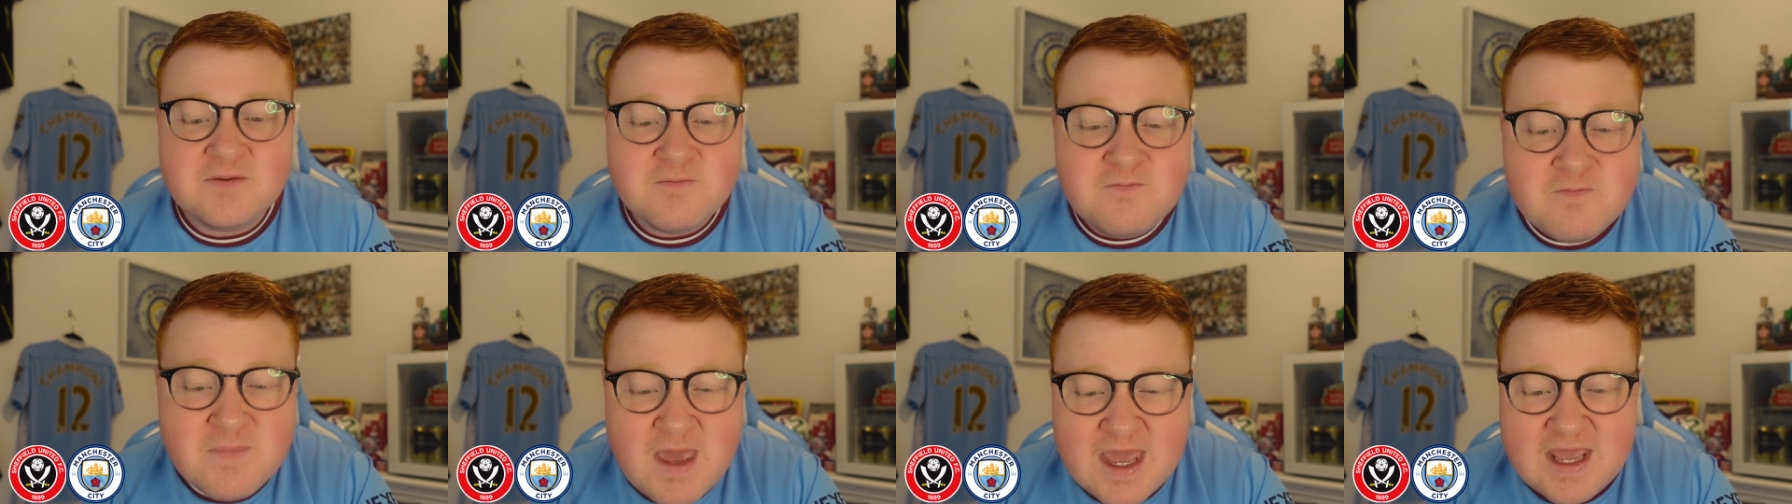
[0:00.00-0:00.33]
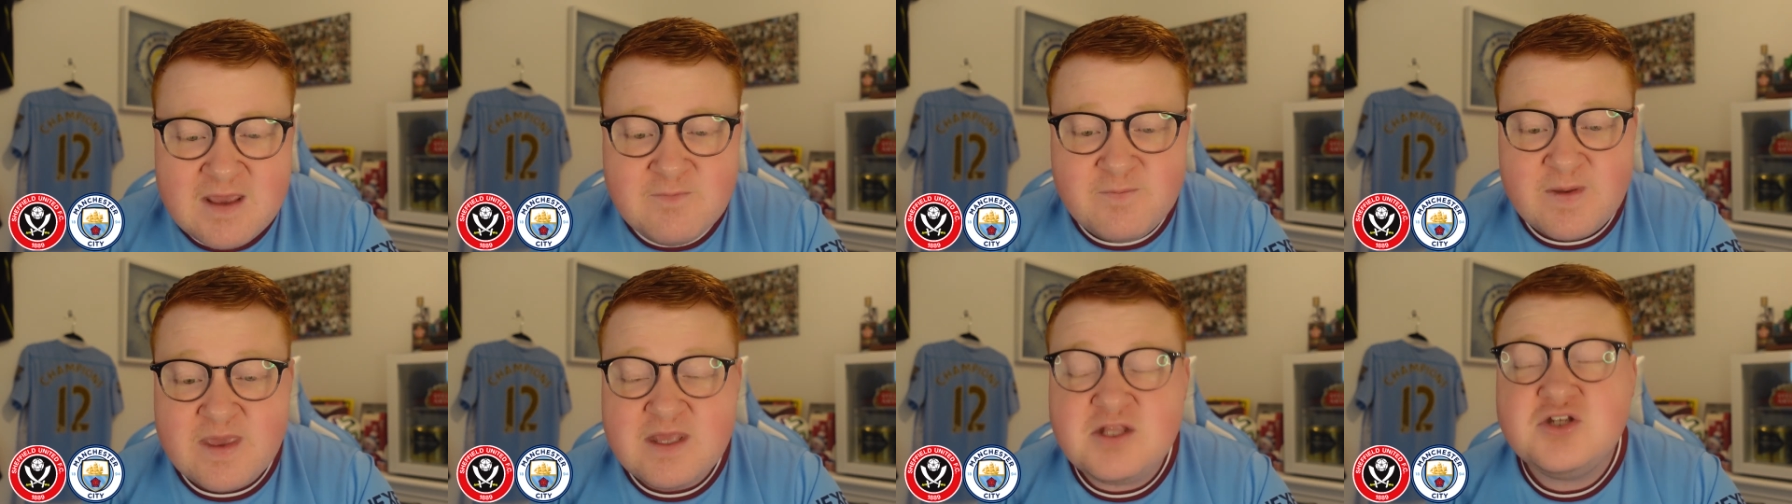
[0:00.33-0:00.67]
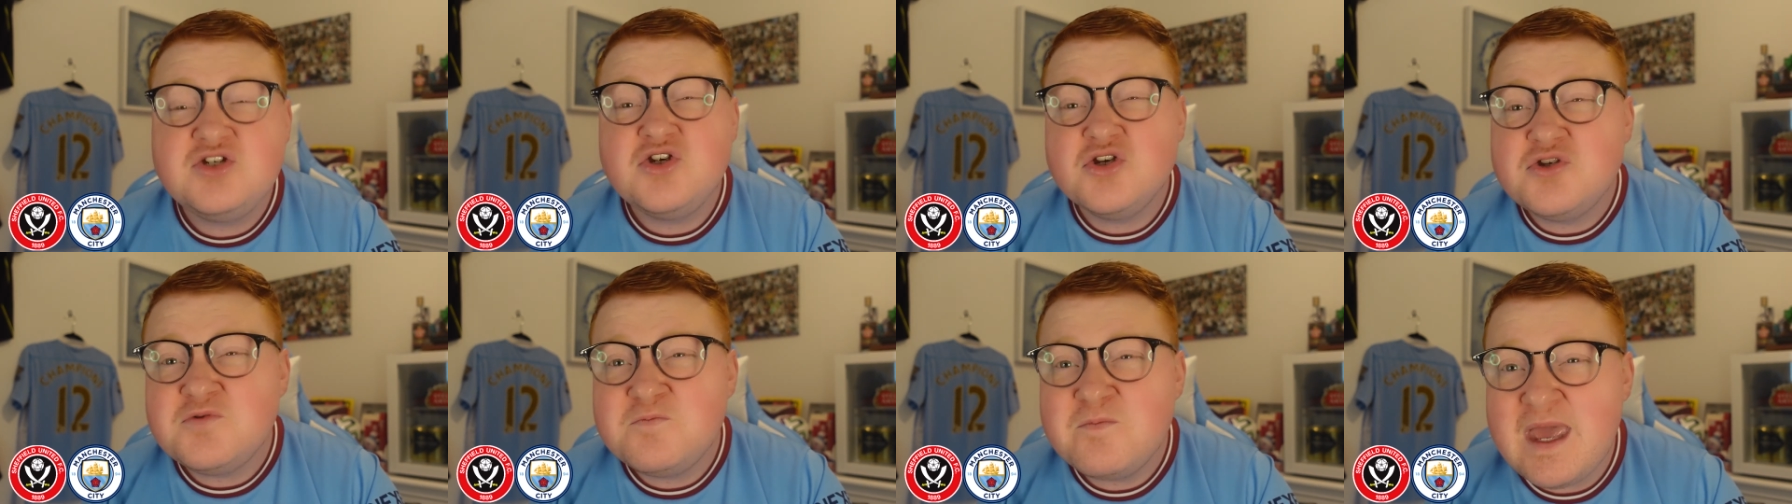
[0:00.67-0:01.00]
And maybe,
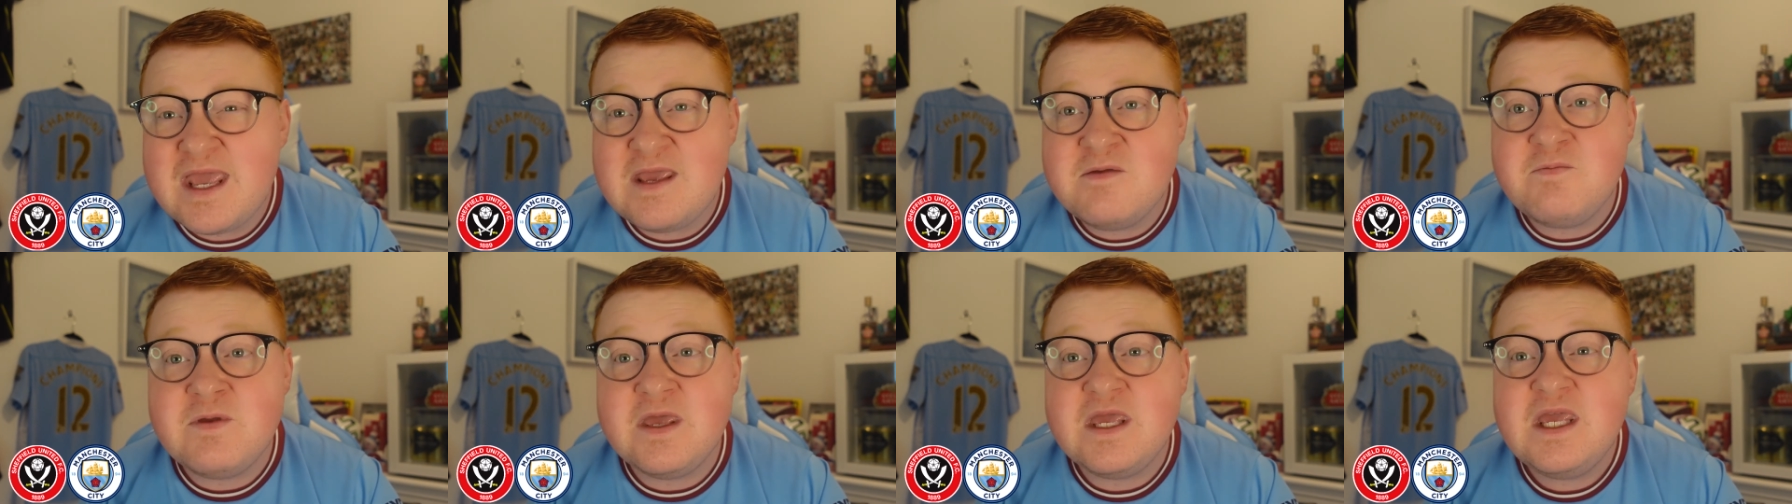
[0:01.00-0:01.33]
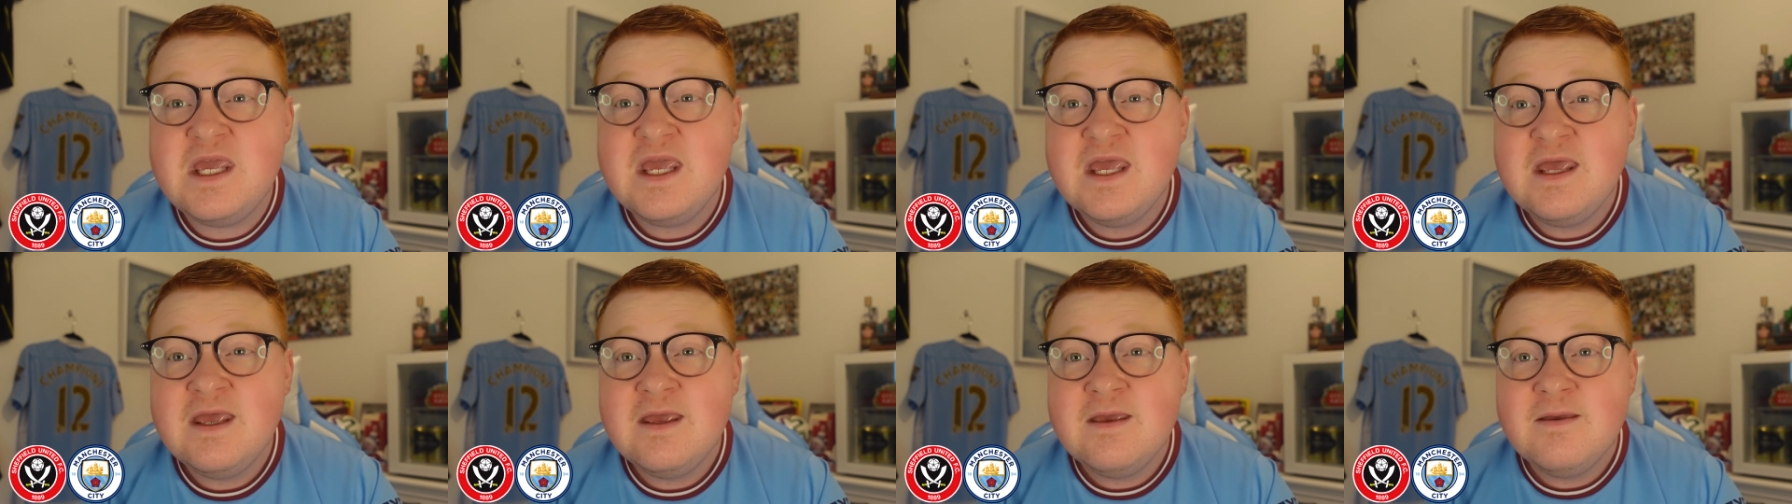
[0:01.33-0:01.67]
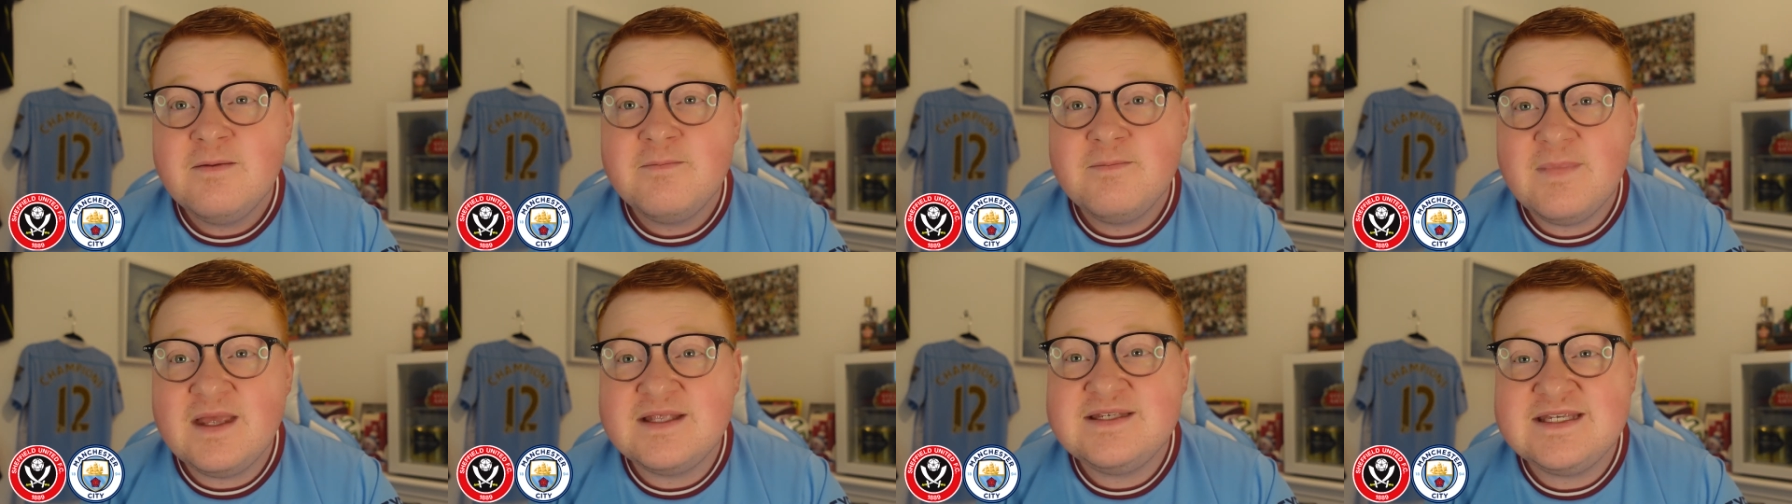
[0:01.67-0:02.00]
just maybe,
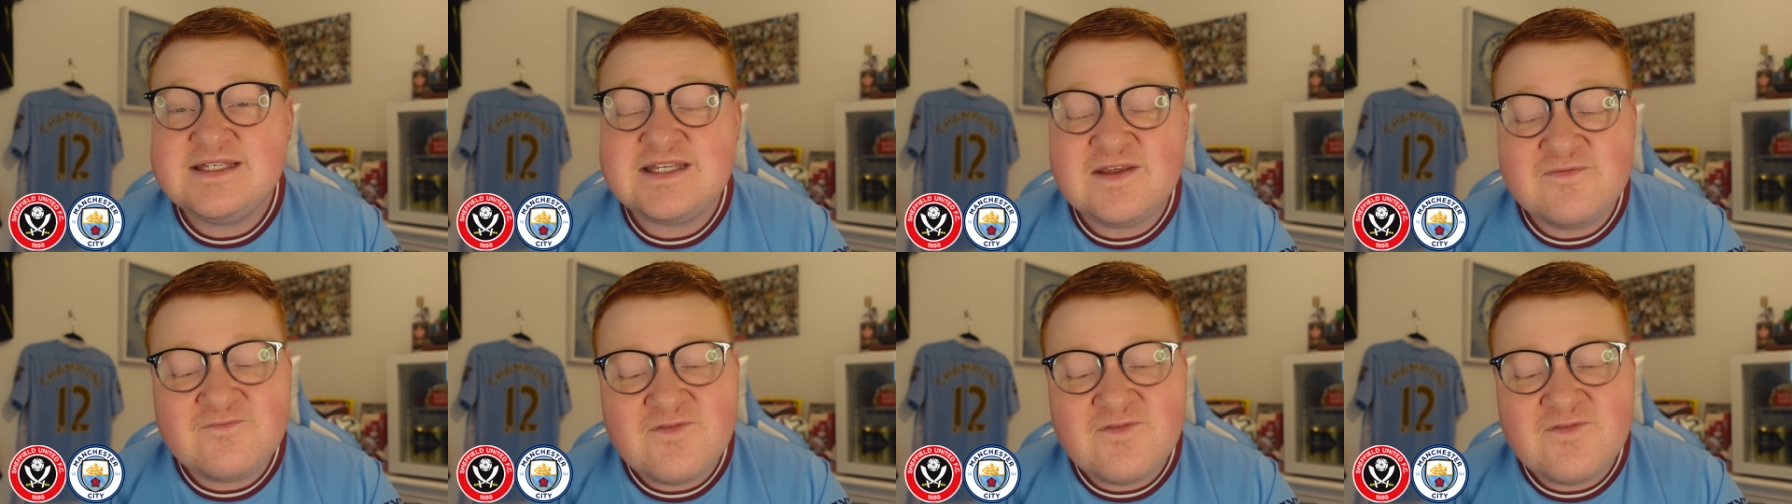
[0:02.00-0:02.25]
Man City